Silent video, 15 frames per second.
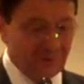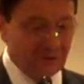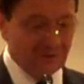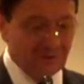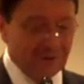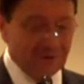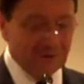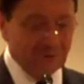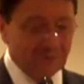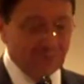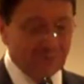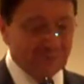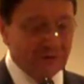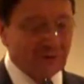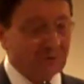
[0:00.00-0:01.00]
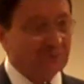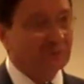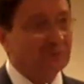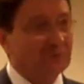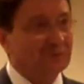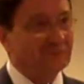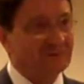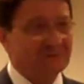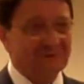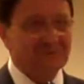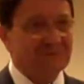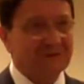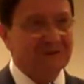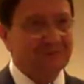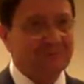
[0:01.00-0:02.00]
where your son or daughter is
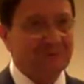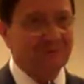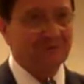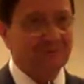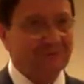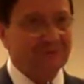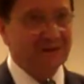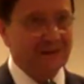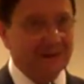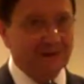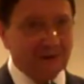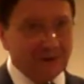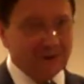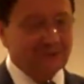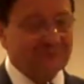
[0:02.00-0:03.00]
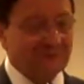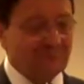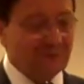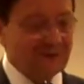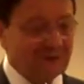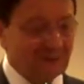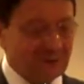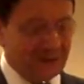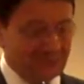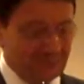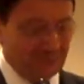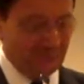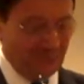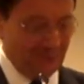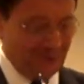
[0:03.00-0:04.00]
a very special feeling. Someday you'll get
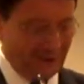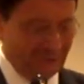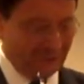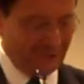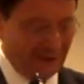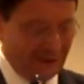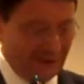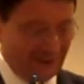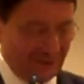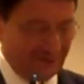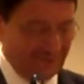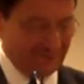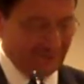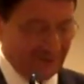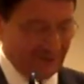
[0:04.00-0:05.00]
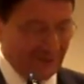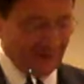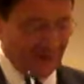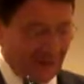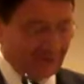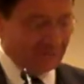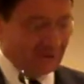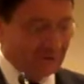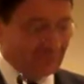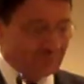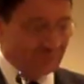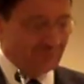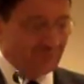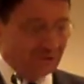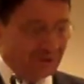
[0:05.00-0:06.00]
to know that feeling. And I tell you
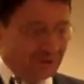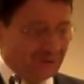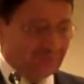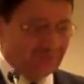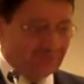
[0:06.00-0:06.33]
something.